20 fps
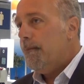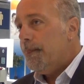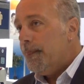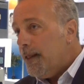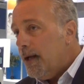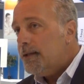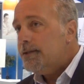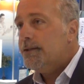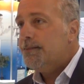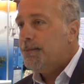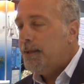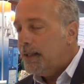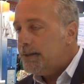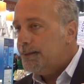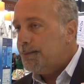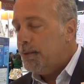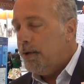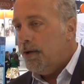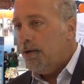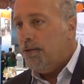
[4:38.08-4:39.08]
That's
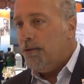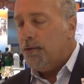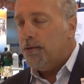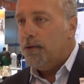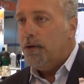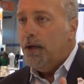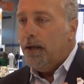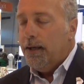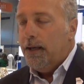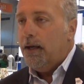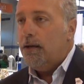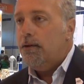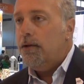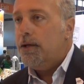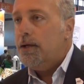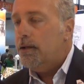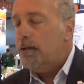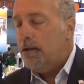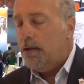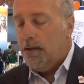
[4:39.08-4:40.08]
pretty cool. Now look
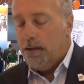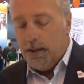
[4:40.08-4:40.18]
at the